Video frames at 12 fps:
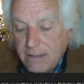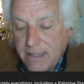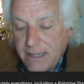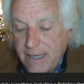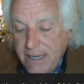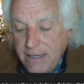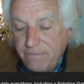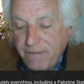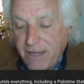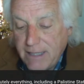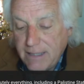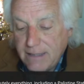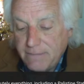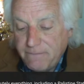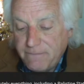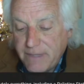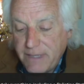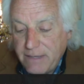the key event
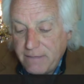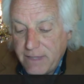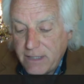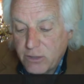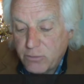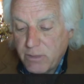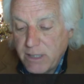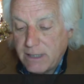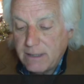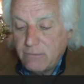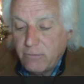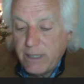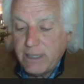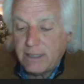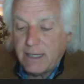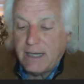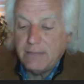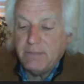in this real,
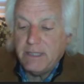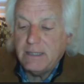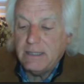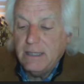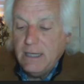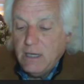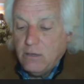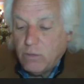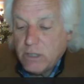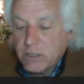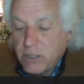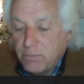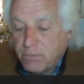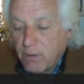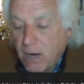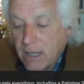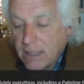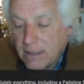realignment was the
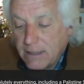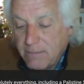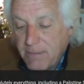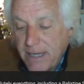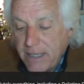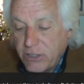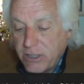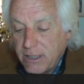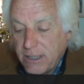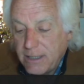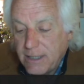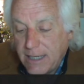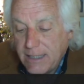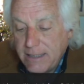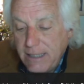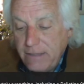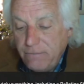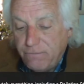proclamation in
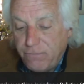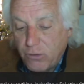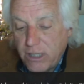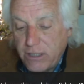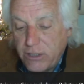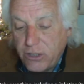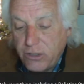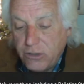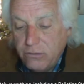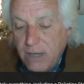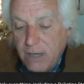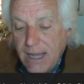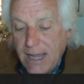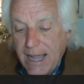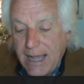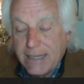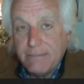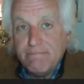1942
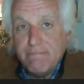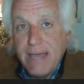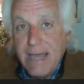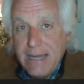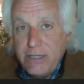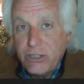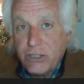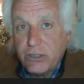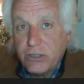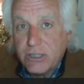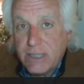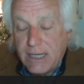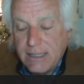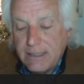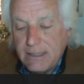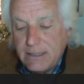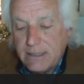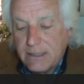at a major
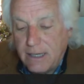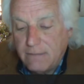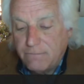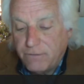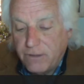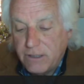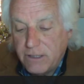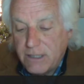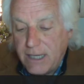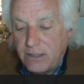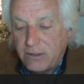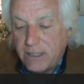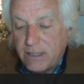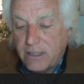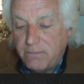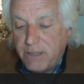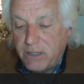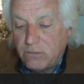Zionist conference held at
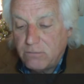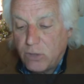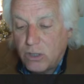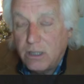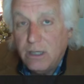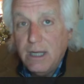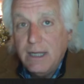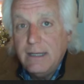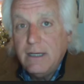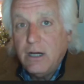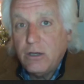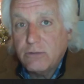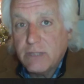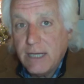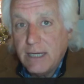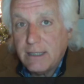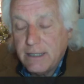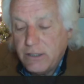the Biltmore
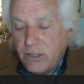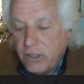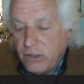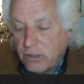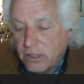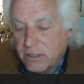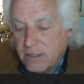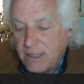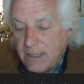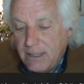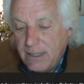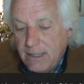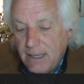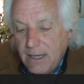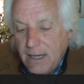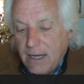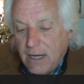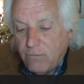Hotel in New York City
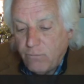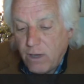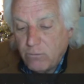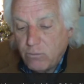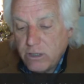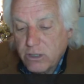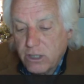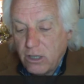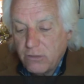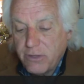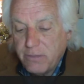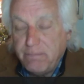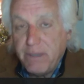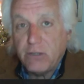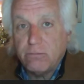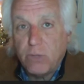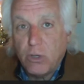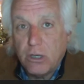of what was called the
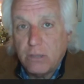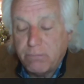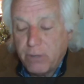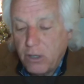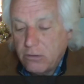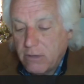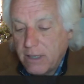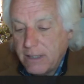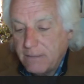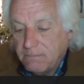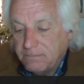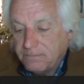Biltmore Program.